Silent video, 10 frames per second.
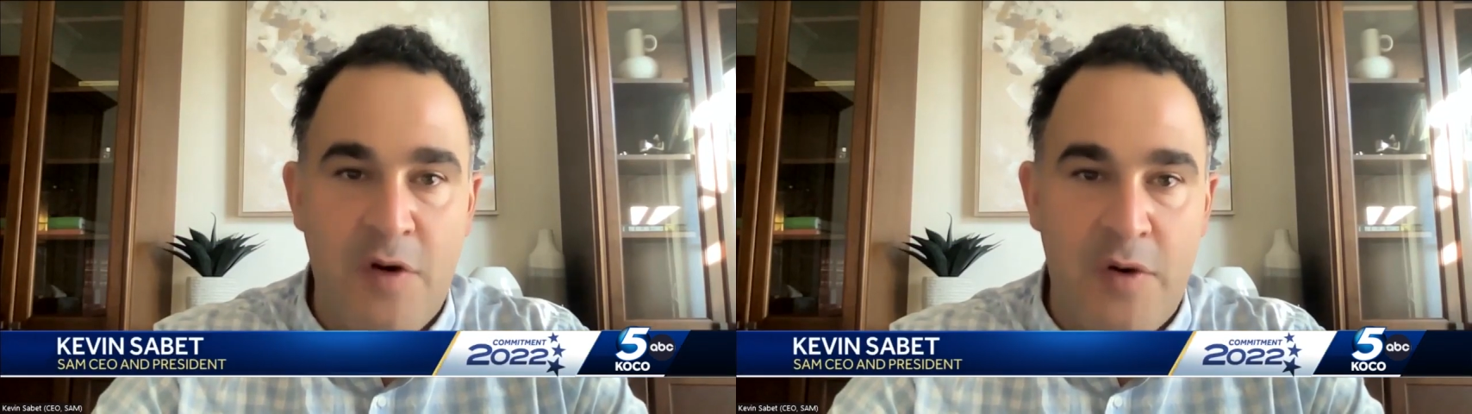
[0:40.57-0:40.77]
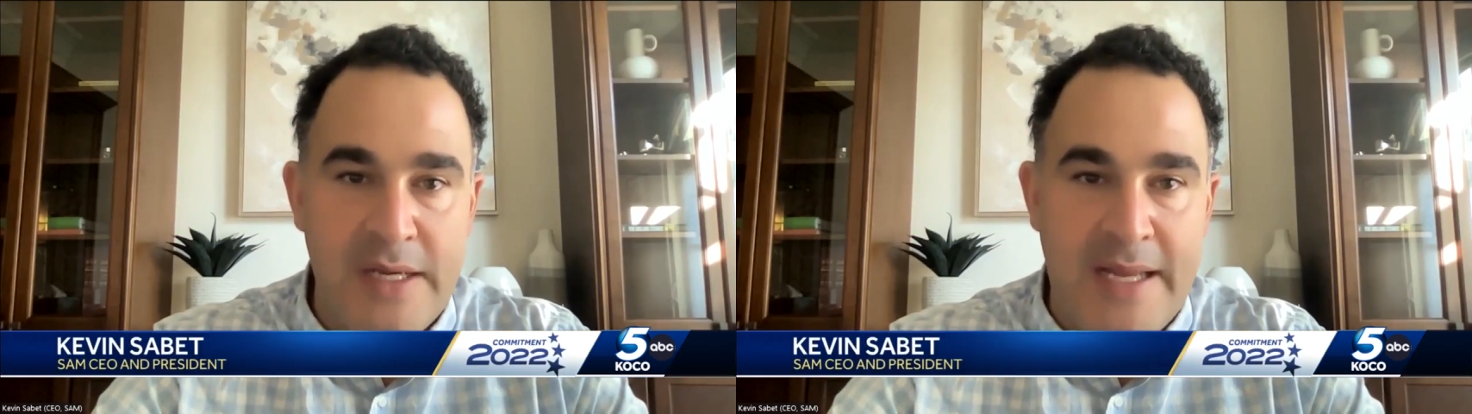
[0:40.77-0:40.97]

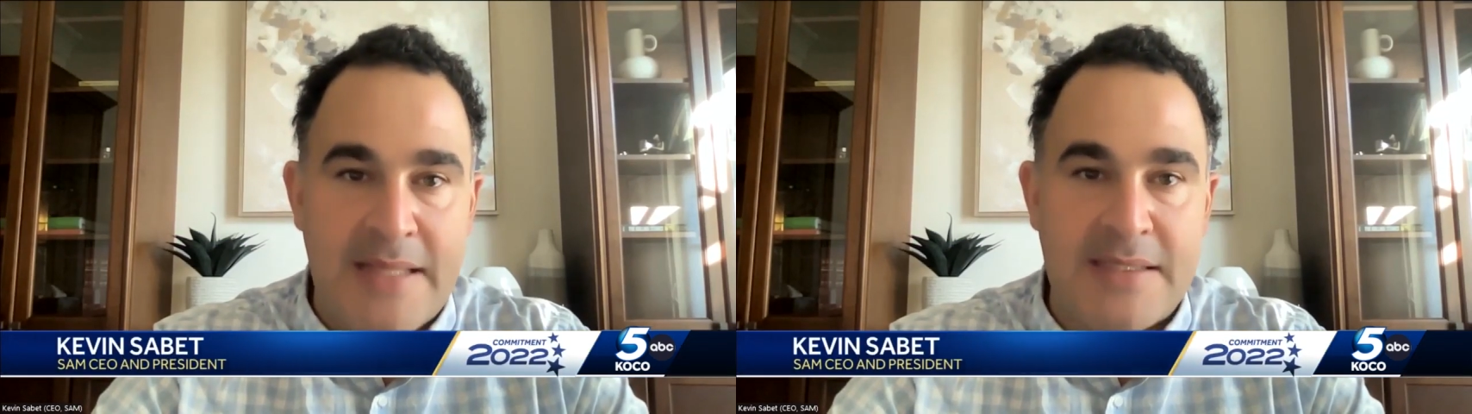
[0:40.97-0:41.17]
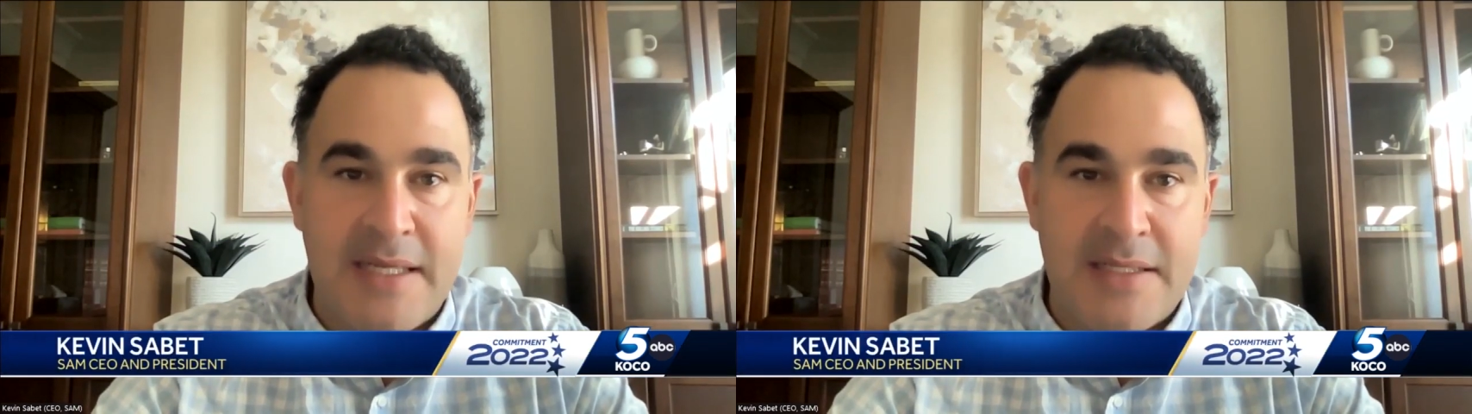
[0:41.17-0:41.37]
voting
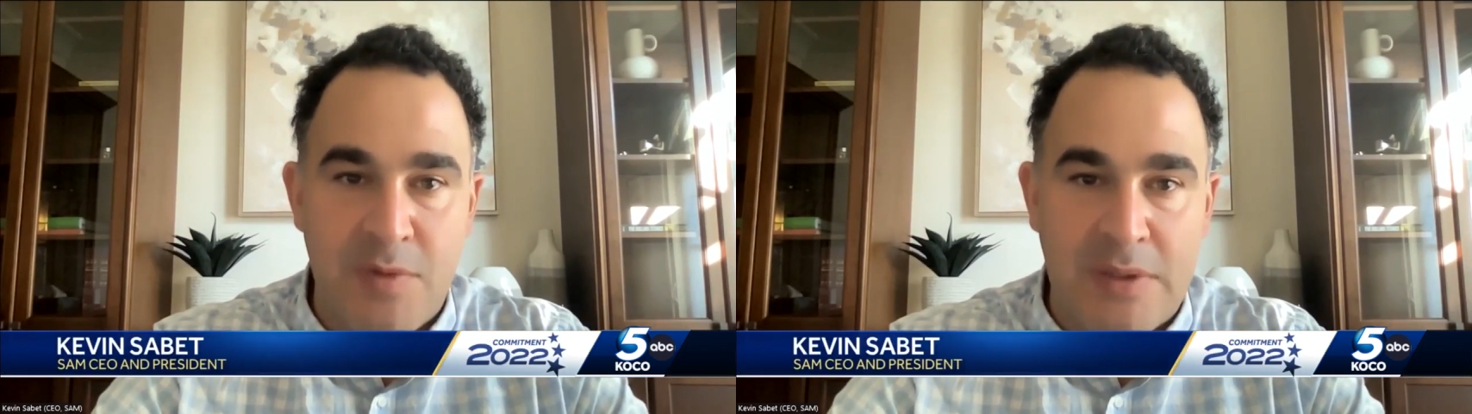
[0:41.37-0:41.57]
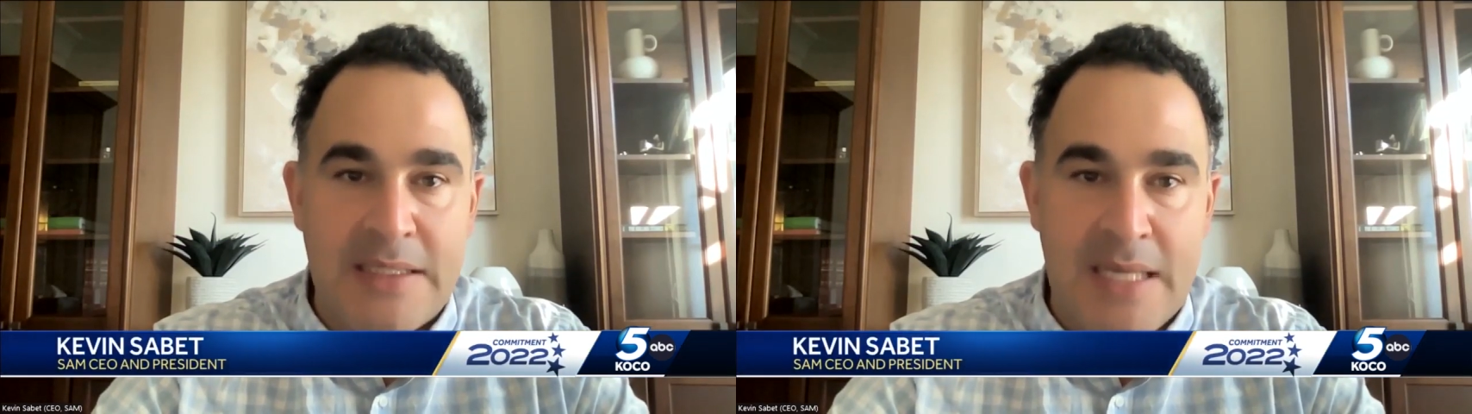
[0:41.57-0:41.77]
against it
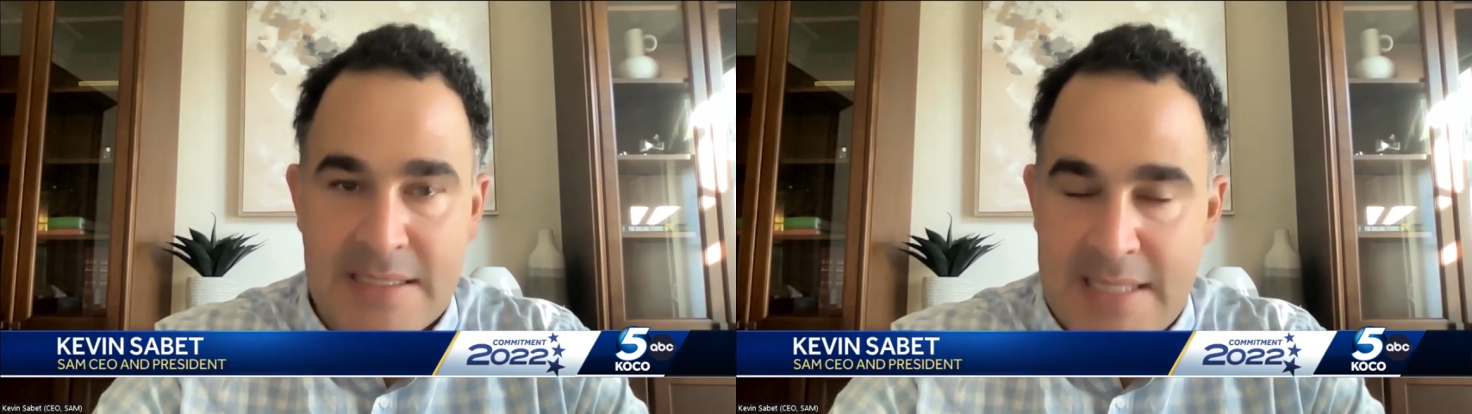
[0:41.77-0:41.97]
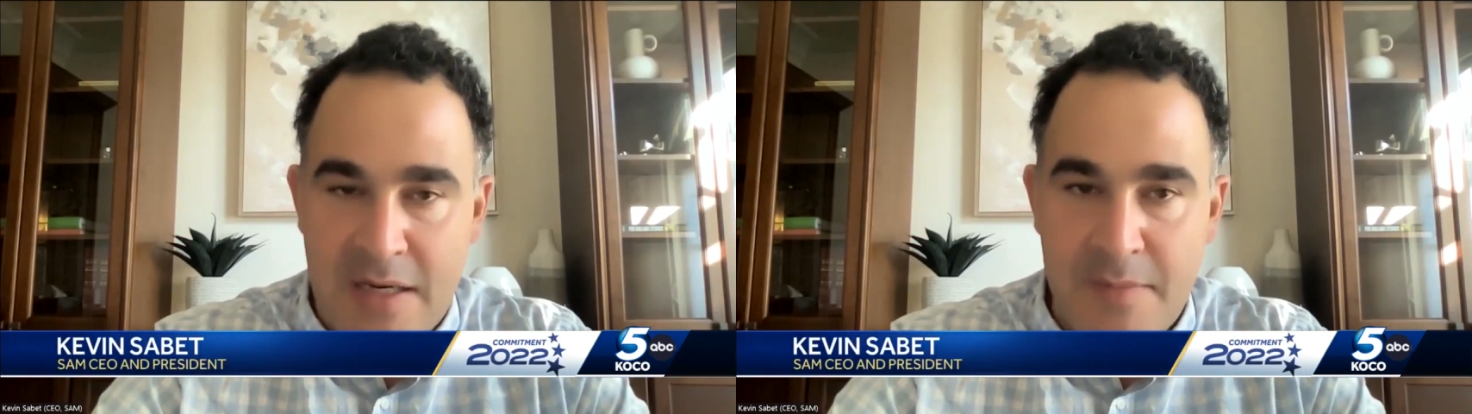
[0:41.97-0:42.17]
really does send